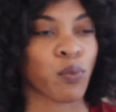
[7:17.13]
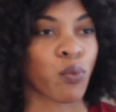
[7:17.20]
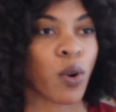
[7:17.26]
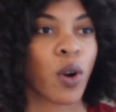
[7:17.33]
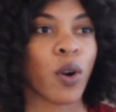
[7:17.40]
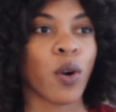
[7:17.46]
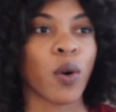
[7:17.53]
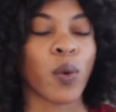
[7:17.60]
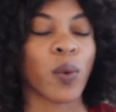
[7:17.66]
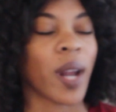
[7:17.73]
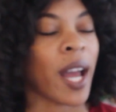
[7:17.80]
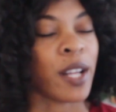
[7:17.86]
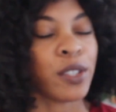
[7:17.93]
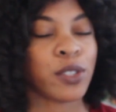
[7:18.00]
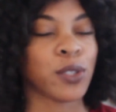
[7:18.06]

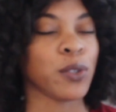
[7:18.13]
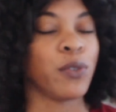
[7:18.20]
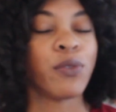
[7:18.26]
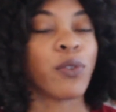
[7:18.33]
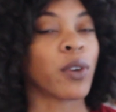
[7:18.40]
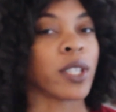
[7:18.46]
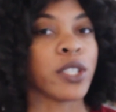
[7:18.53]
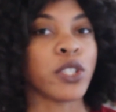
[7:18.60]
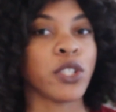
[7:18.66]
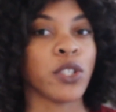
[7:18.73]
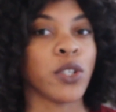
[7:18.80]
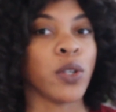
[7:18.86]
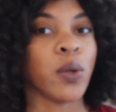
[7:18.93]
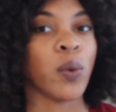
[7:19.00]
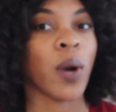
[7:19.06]
road at
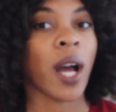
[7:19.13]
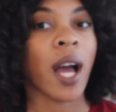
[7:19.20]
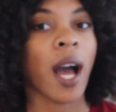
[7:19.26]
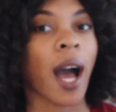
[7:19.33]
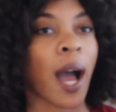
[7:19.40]
242,